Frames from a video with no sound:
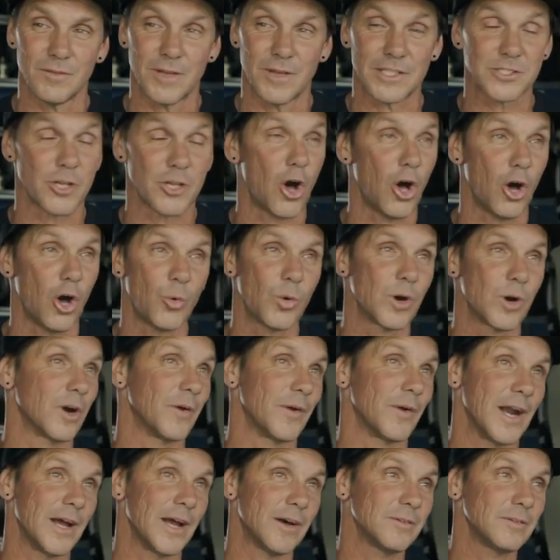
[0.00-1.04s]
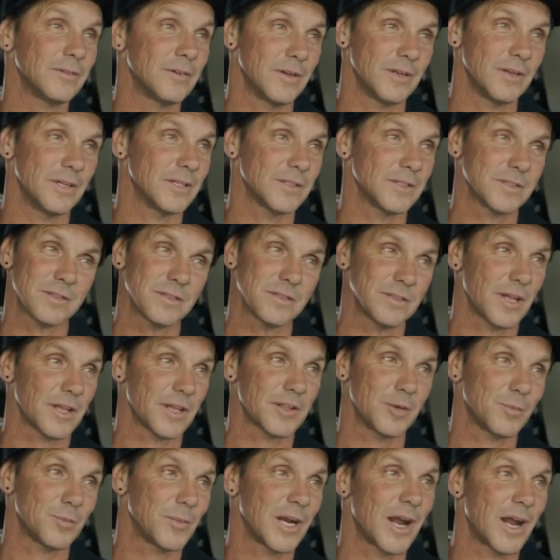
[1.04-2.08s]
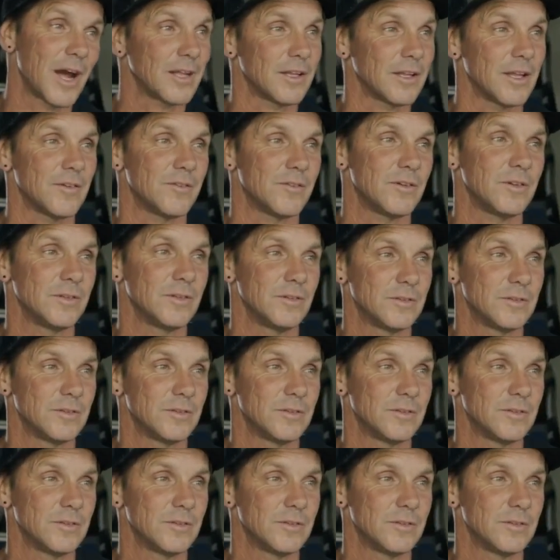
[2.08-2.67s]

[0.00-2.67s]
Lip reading: that's all we're around is nothing but high level.